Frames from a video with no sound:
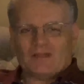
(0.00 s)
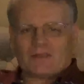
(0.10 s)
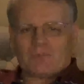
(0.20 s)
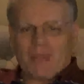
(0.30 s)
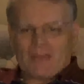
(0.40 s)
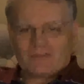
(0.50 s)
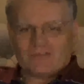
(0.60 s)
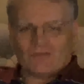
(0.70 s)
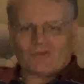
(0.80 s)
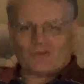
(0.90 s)
a
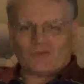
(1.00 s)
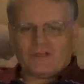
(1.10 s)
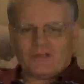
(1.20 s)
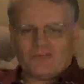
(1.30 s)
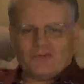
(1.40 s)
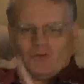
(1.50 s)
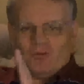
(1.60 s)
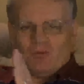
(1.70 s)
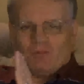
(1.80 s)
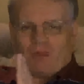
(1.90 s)
capacitor is really
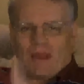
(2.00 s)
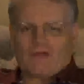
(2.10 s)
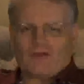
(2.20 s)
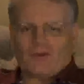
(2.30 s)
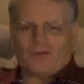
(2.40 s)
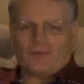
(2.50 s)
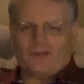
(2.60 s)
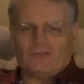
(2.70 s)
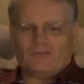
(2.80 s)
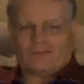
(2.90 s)
two parallel
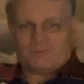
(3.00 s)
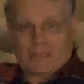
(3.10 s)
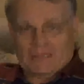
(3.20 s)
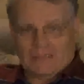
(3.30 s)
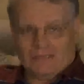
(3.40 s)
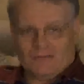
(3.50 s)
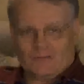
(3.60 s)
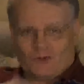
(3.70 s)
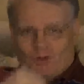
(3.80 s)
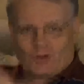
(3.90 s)
pieces of metal
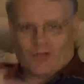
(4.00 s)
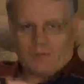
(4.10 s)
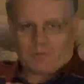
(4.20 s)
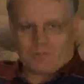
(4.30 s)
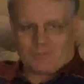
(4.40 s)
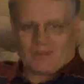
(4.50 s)
rolled up